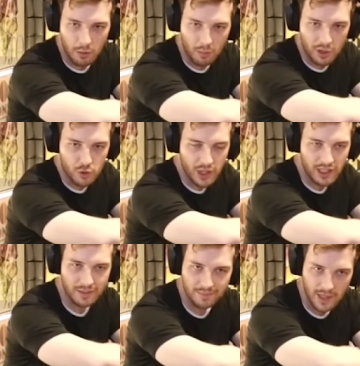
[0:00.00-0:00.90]
Anyone want a
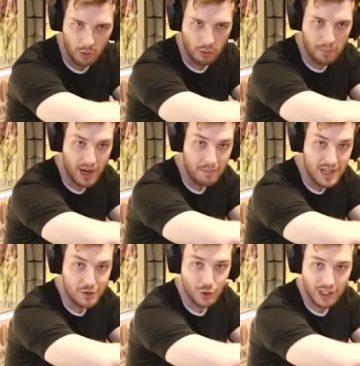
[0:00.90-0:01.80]
drink? Anyone want to buy me
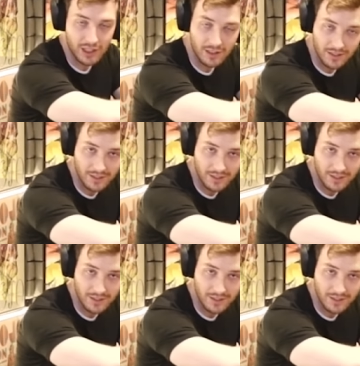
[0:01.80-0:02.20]
a drink?